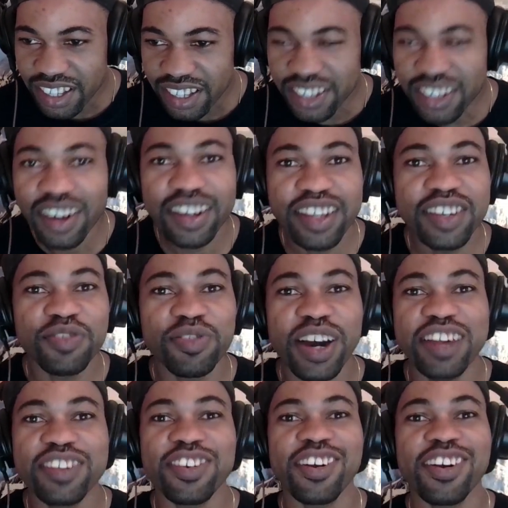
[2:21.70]
Yo, these
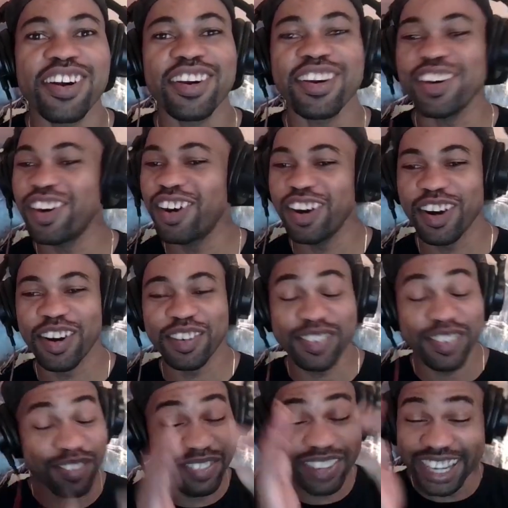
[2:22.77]
fans are
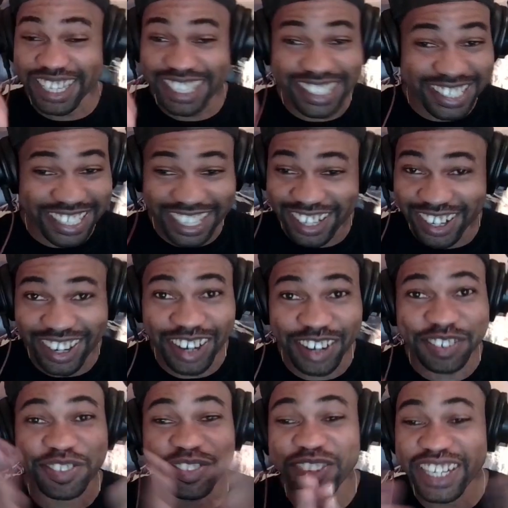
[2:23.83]
amazing. Are
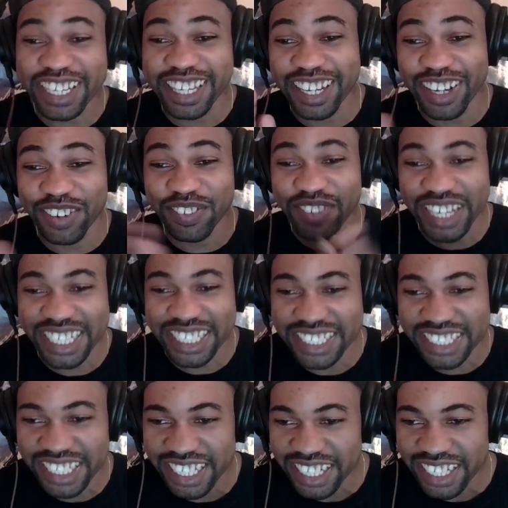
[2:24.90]
freaking
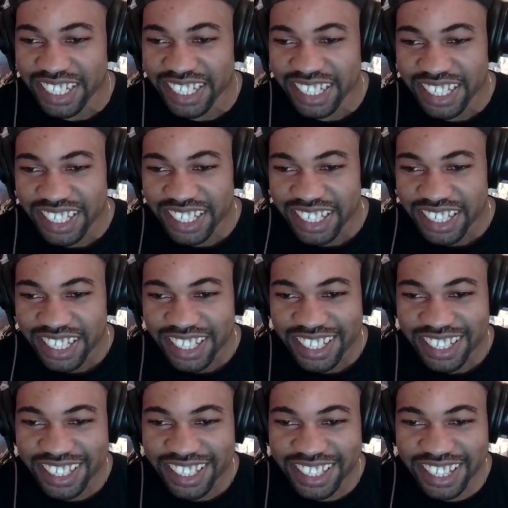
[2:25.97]
amazing.
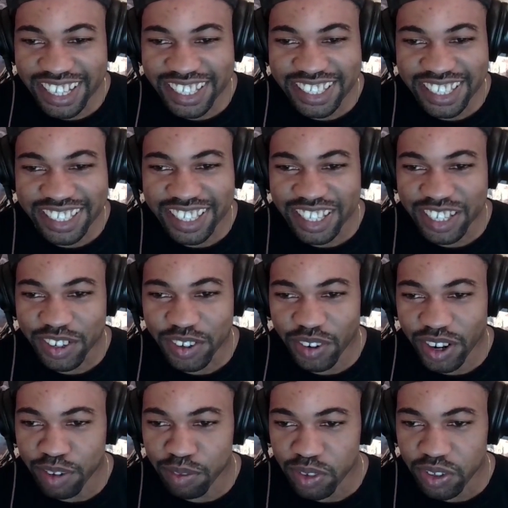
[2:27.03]
This is
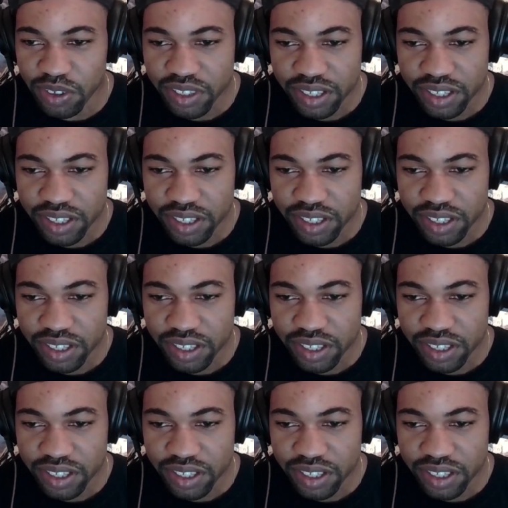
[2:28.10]
incredible.